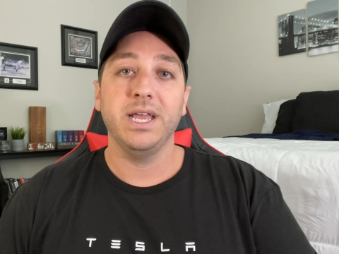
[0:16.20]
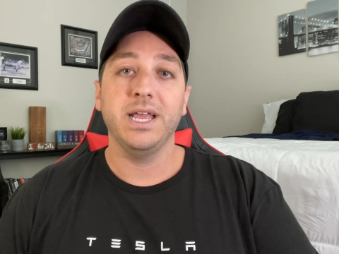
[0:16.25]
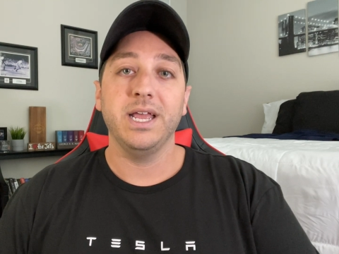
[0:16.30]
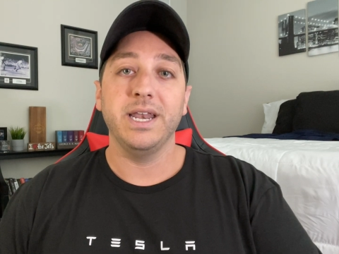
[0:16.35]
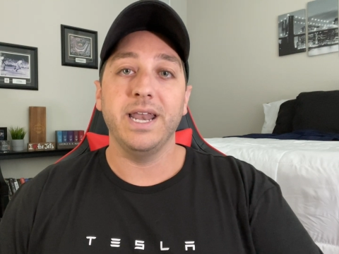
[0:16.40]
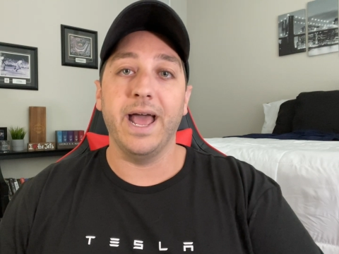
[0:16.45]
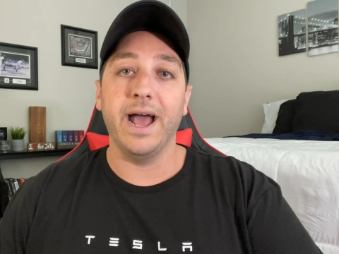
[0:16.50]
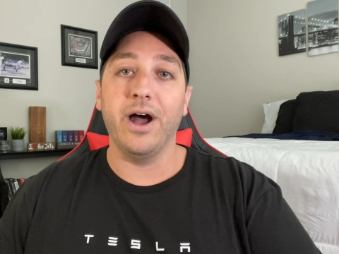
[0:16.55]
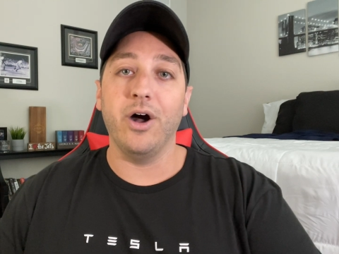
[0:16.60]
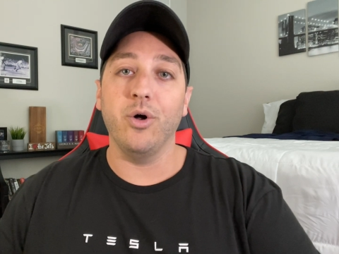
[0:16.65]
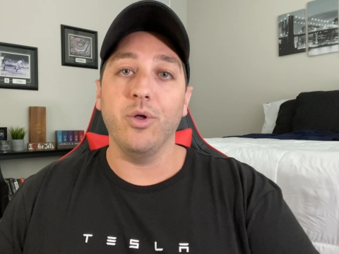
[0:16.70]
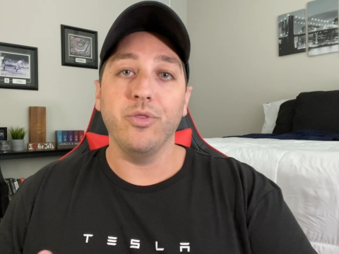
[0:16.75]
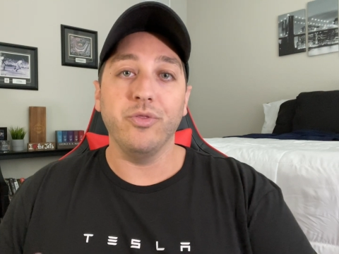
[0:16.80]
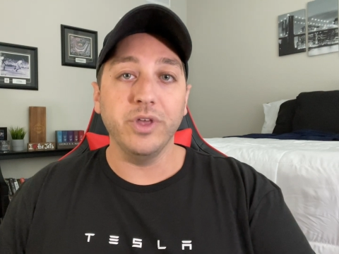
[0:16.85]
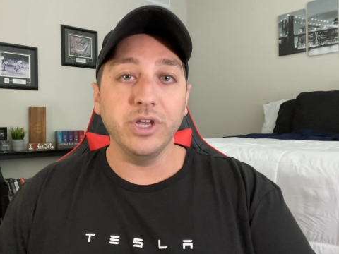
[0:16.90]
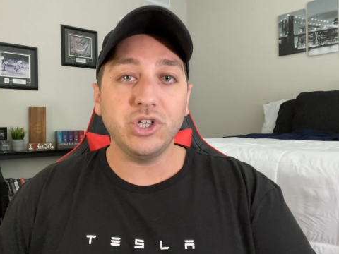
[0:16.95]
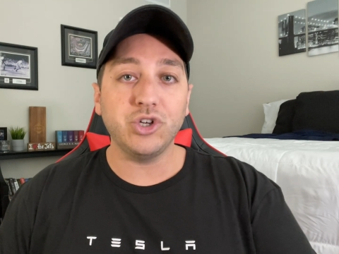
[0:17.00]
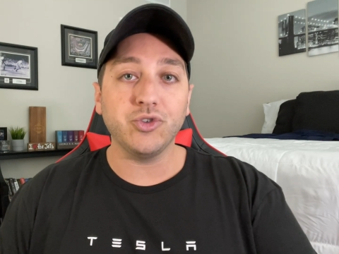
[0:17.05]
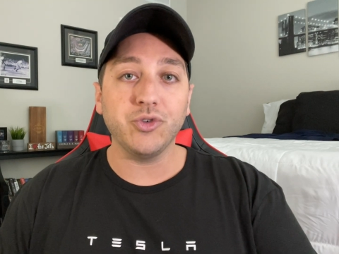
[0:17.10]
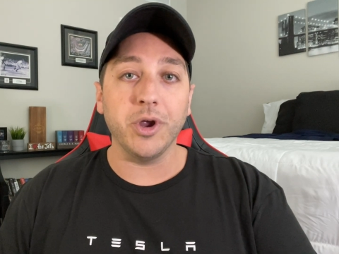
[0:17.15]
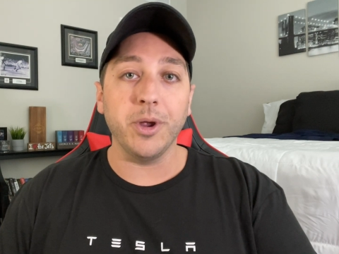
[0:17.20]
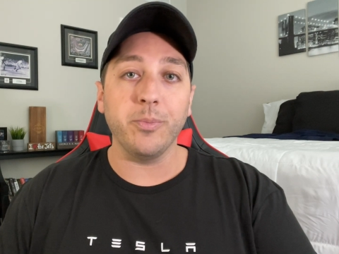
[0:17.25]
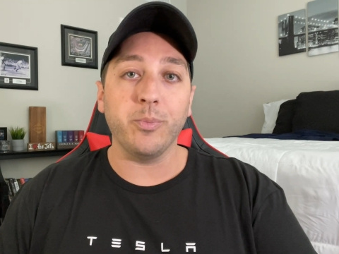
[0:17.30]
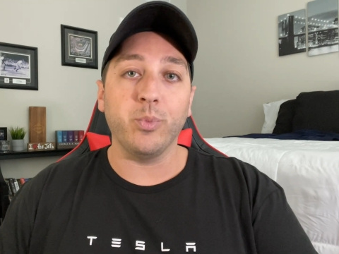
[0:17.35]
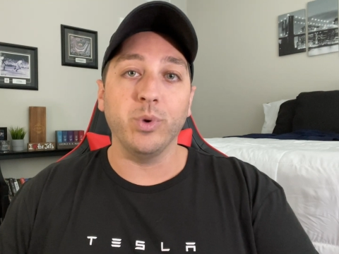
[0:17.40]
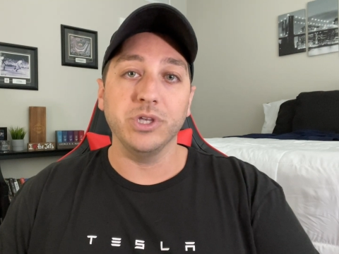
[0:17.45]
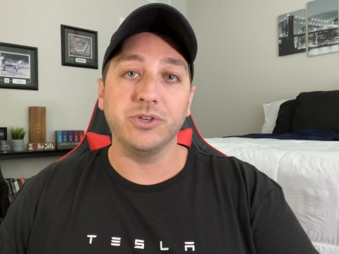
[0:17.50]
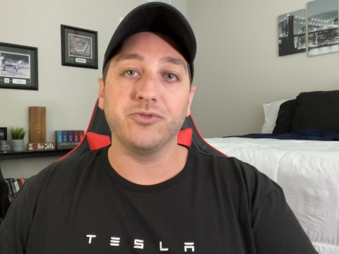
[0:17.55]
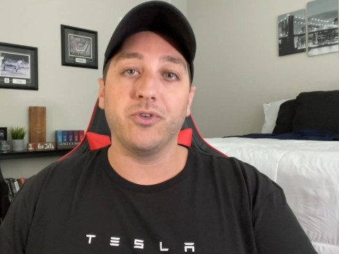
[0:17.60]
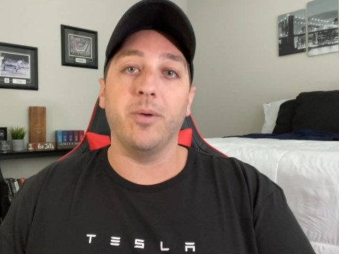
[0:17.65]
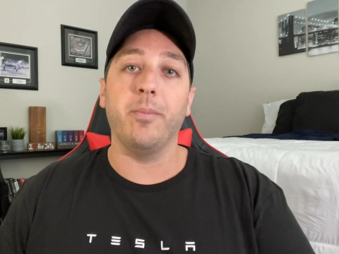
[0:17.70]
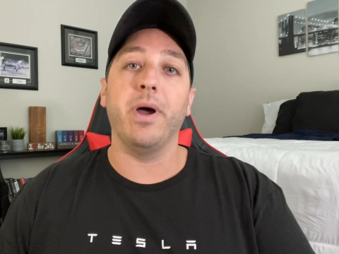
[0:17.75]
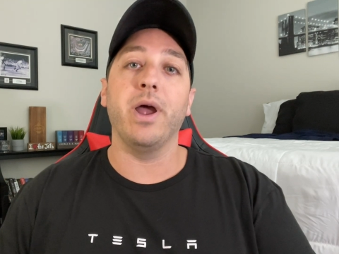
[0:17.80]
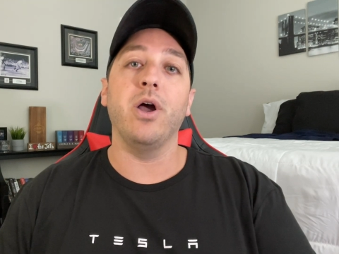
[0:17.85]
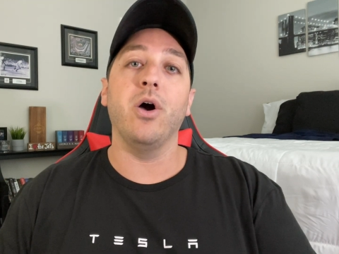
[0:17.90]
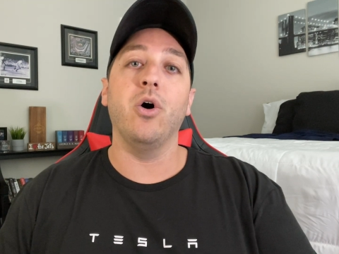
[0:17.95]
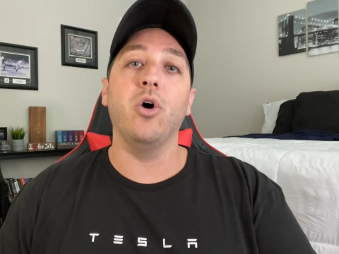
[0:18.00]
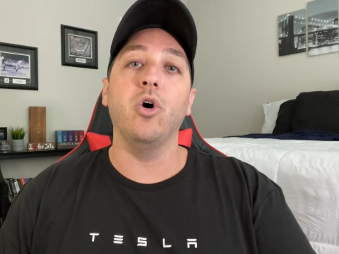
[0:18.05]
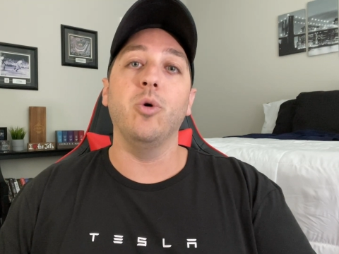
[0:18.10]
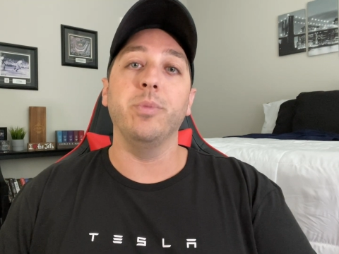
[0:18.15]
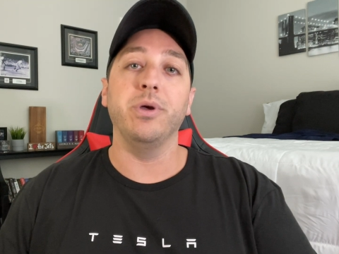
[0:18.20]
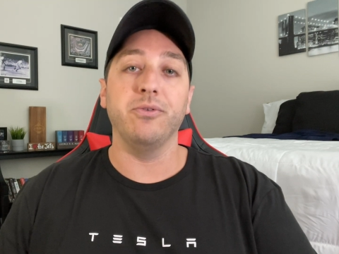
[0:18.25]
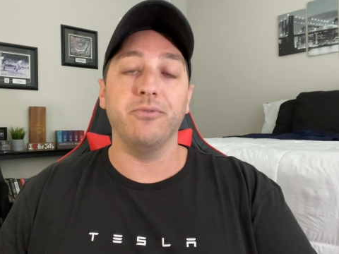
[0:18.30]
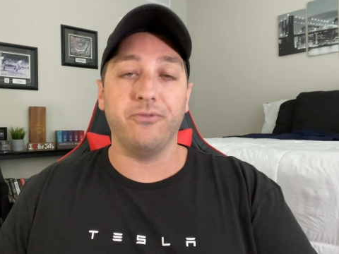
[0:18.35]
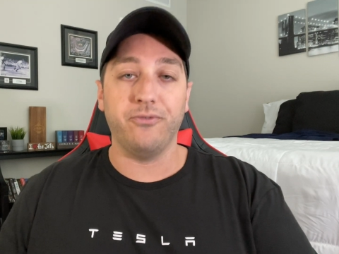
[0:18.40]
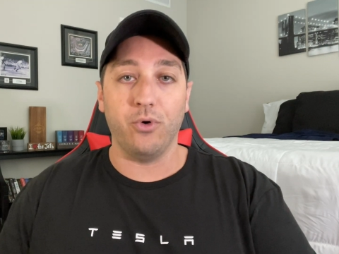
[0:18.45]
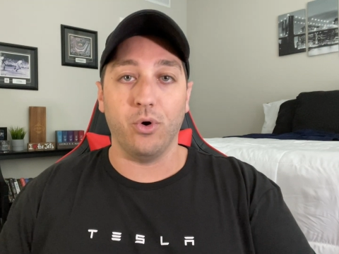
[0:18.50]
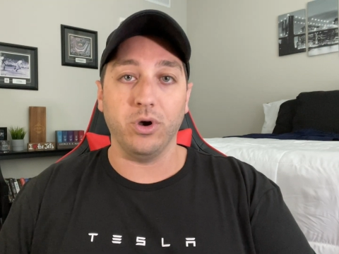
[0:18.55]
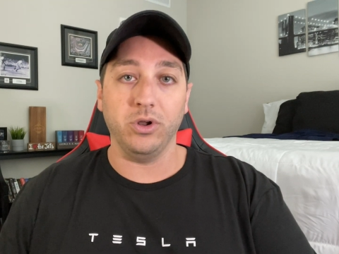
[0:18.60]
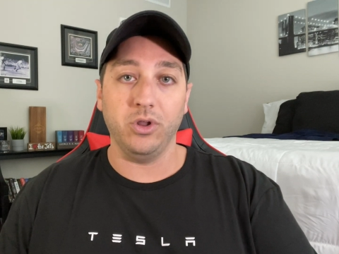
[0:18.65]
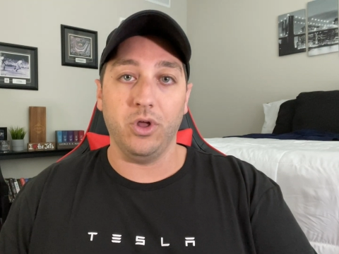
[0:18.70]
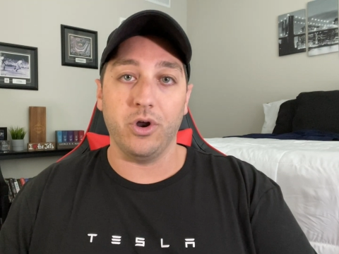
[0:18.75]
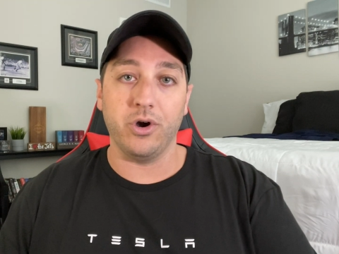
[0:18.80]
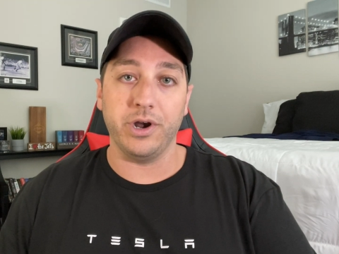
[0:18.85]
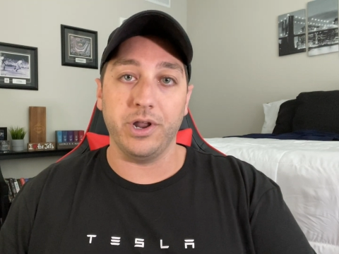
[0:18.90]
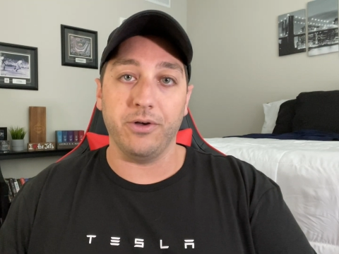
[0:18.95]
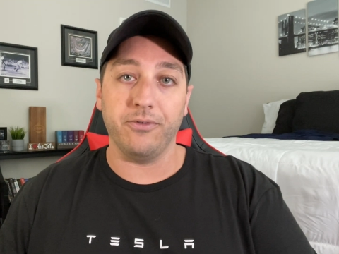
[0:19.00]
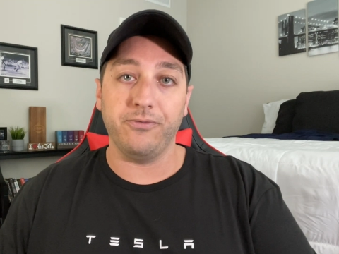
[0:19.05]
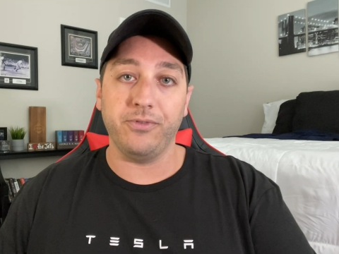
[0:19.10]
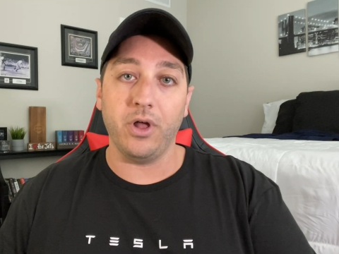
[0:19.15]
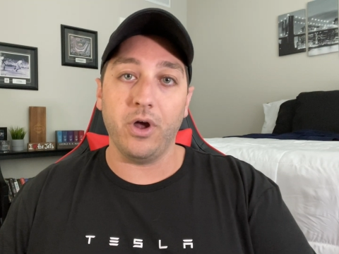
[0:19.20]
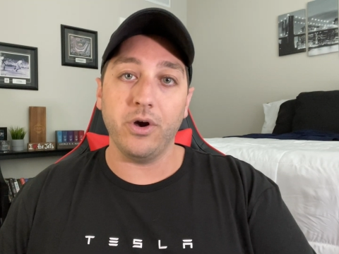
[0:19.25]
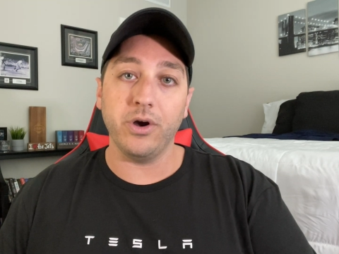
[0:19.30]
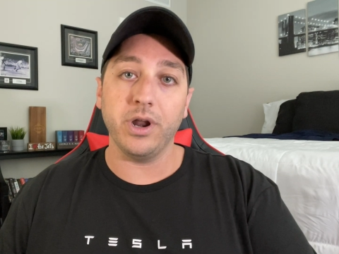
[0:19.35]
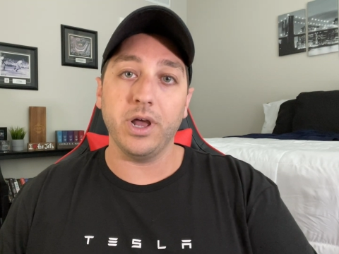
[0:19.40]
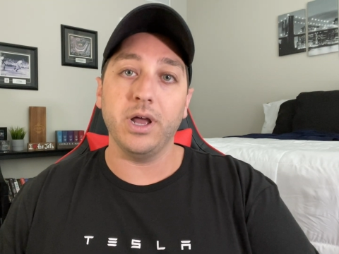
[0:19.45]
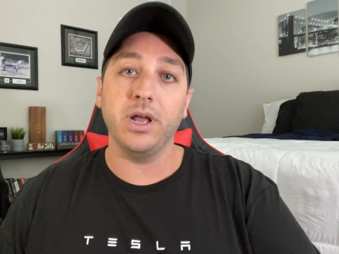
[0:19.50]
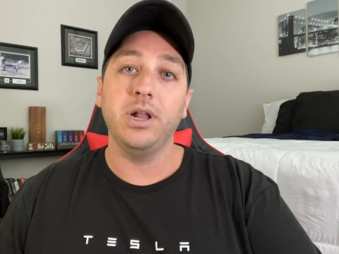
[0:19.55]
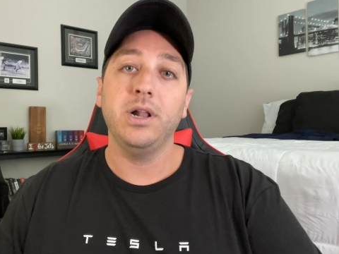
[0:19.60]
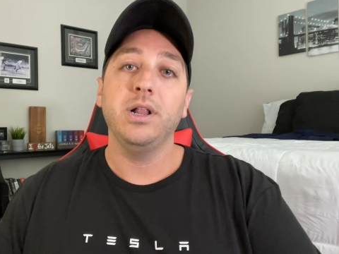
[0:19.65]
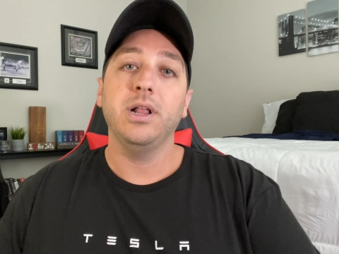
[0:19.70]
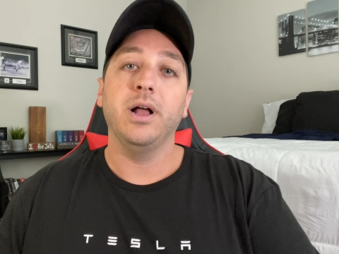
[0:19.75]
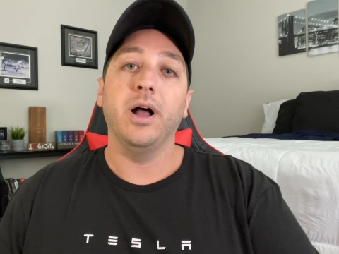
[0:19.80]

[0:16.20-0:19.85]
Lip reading: Now, this trip was from my home in Fort Lauderdale, Florida,